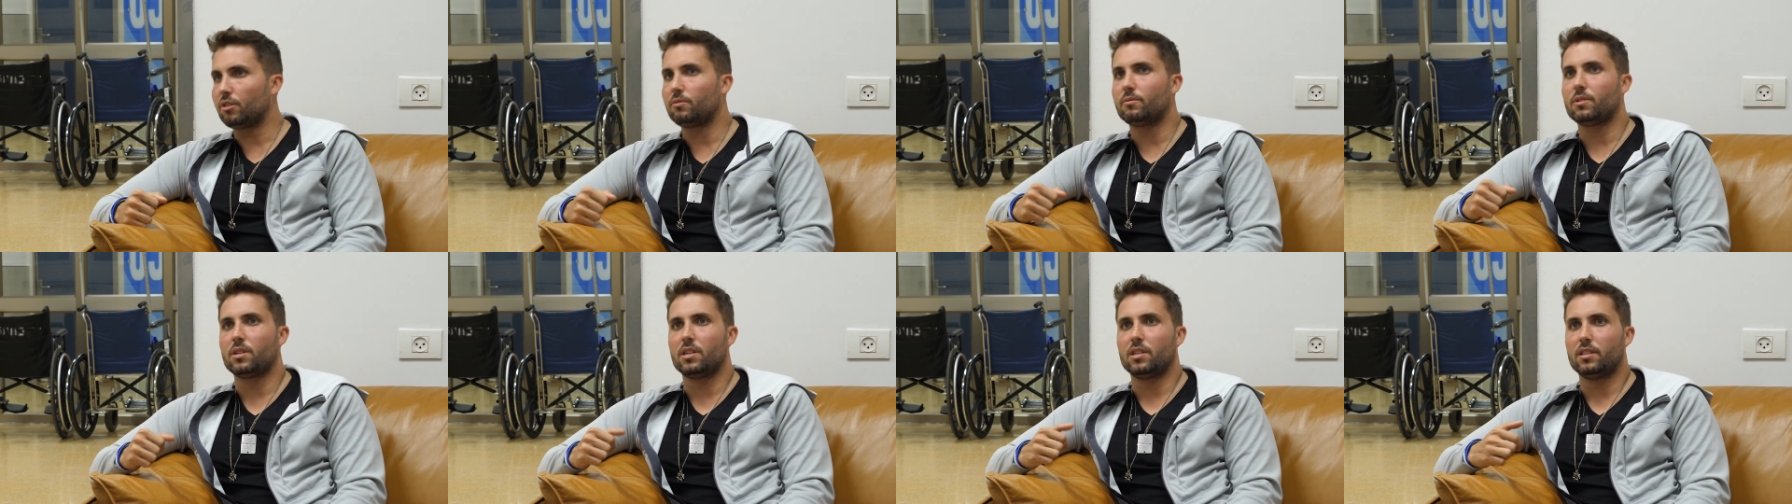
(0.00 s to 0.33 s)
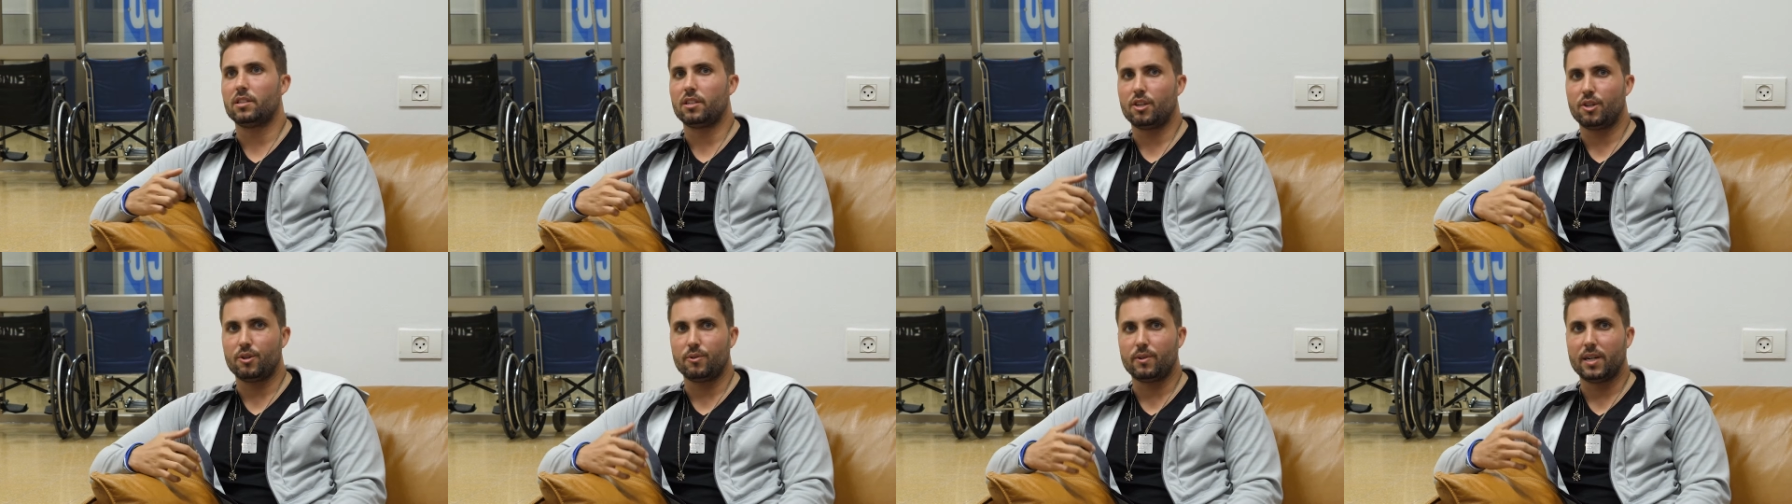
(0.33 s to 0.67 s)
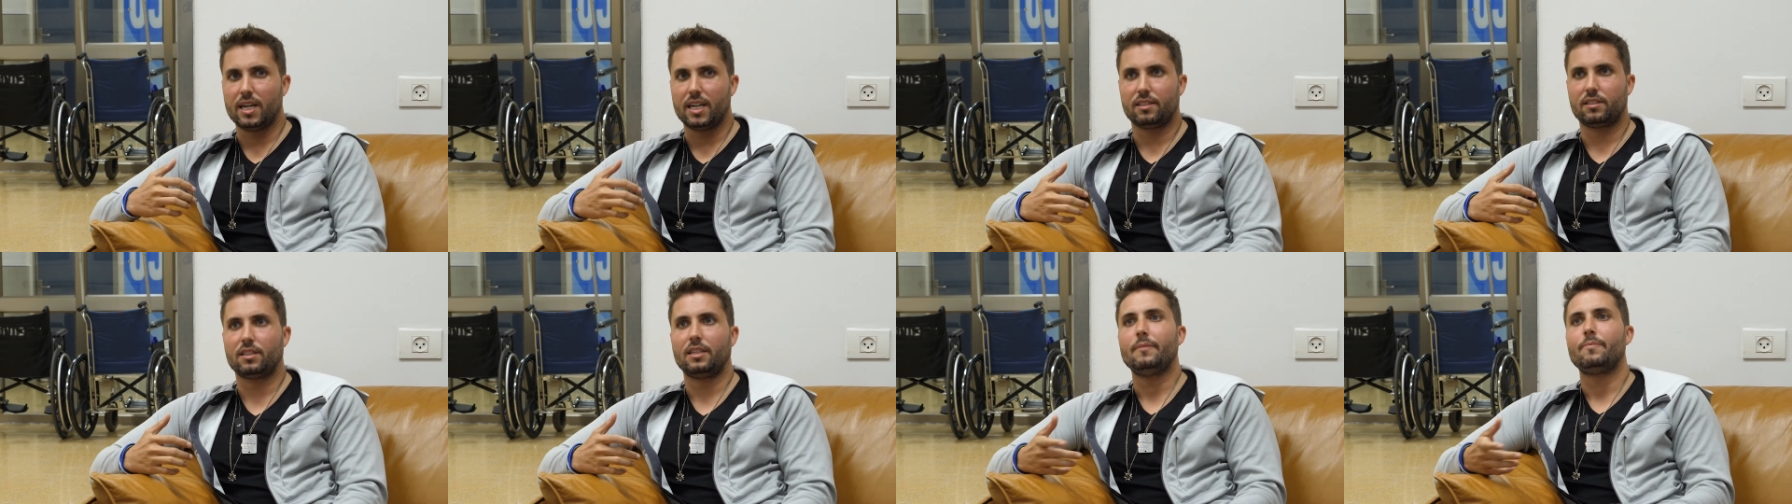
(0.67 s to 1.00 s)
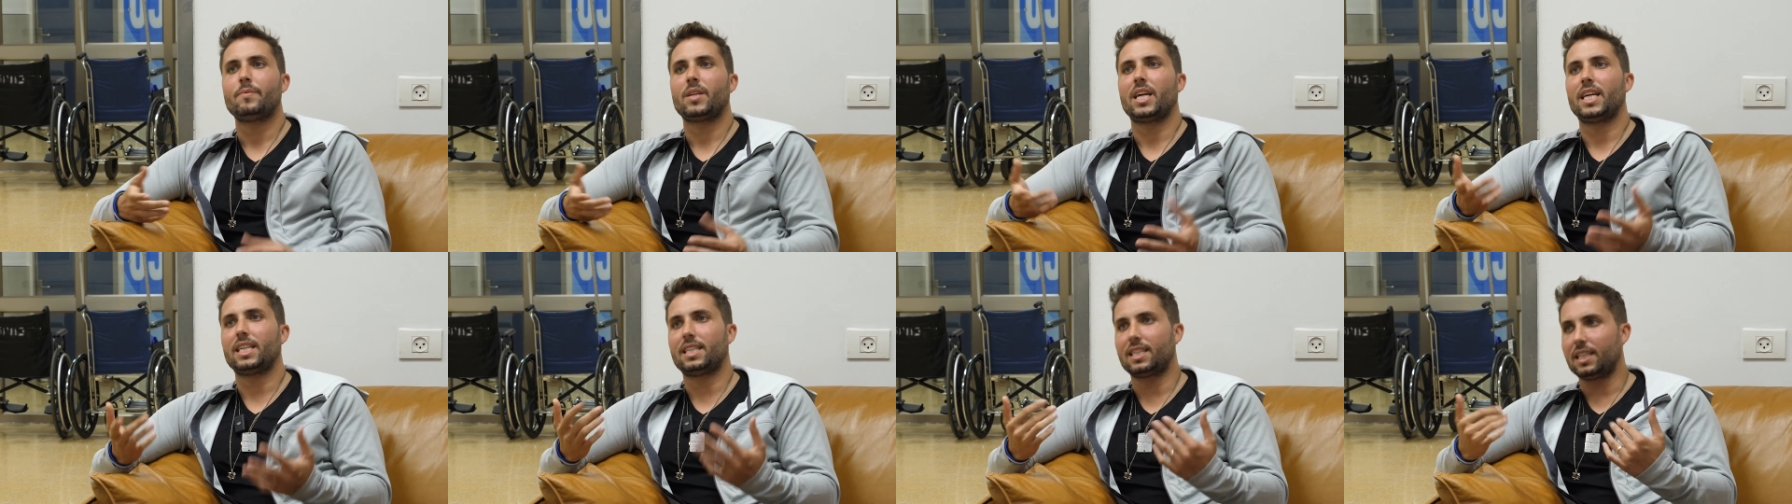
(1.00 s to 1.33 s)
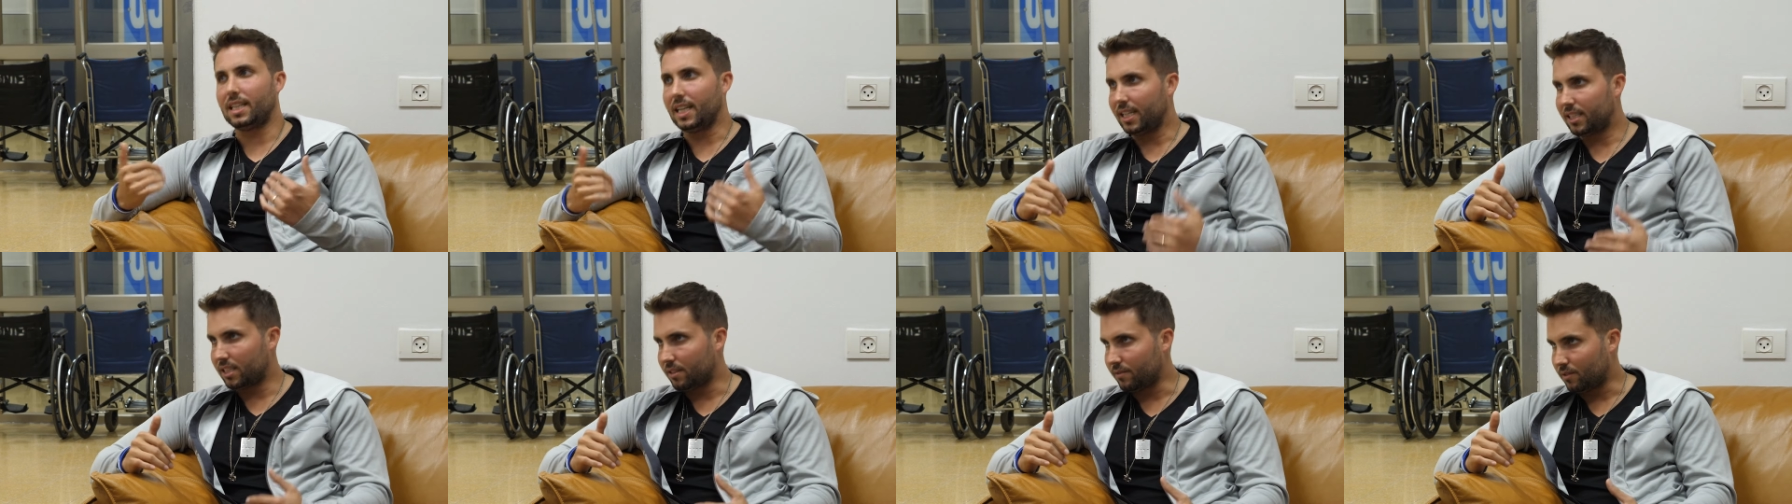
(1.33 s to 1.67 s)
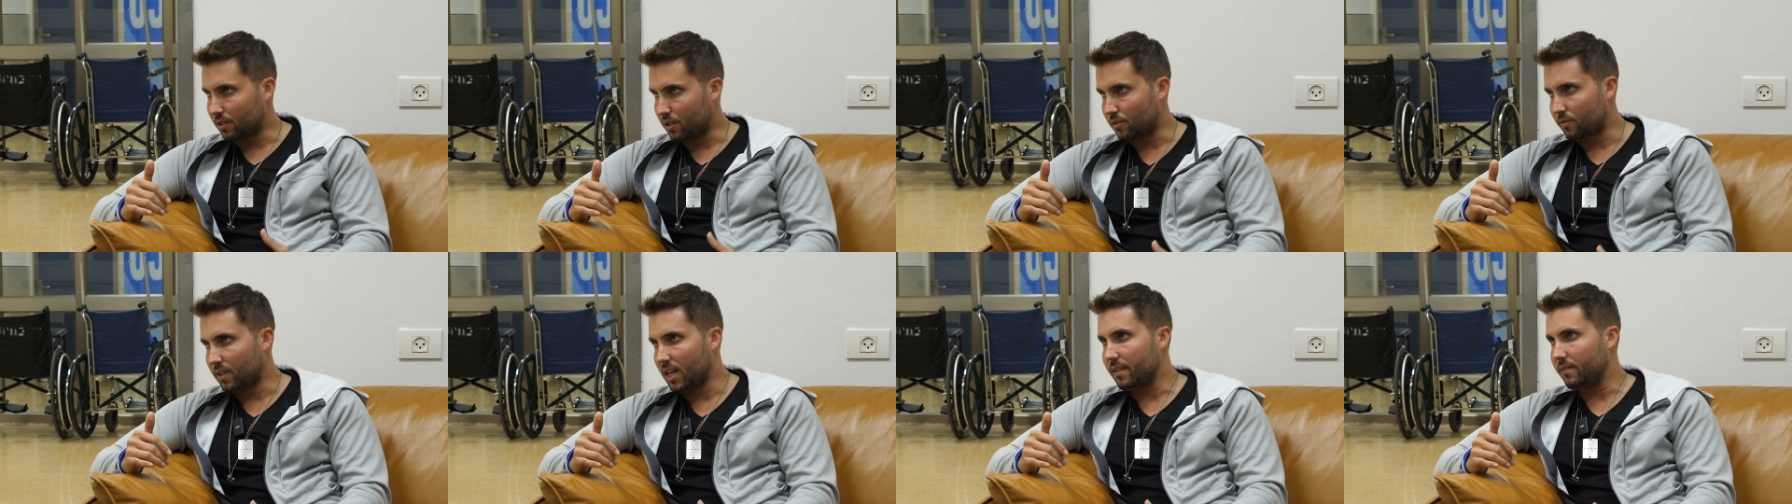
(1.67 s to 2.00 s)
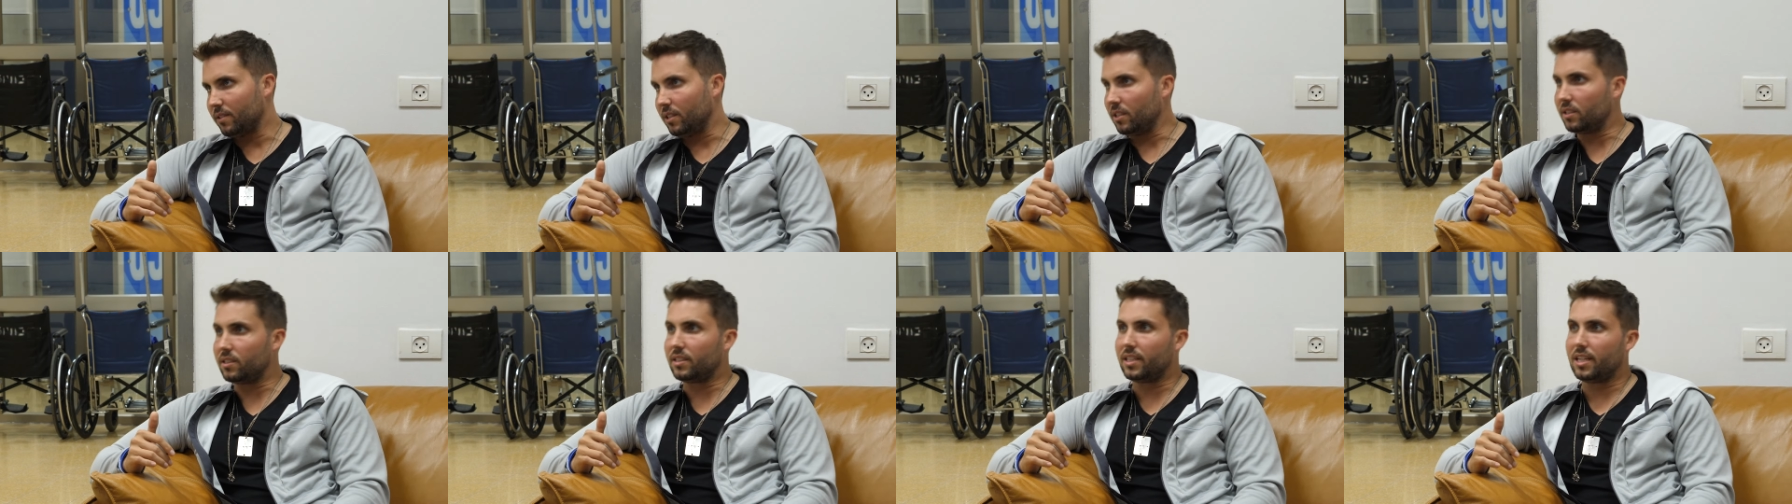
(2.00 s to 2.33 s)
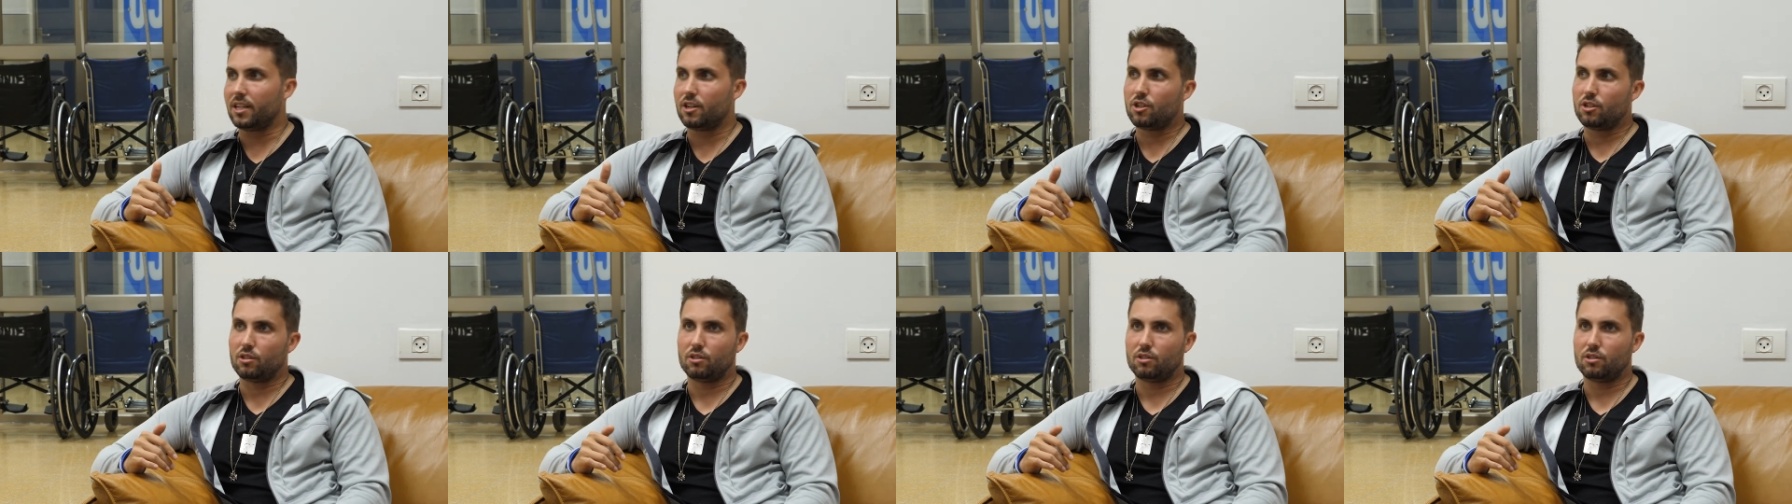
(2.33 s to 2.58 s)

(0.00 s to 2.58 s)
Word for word: where in the US, it's less of a survivalist nation.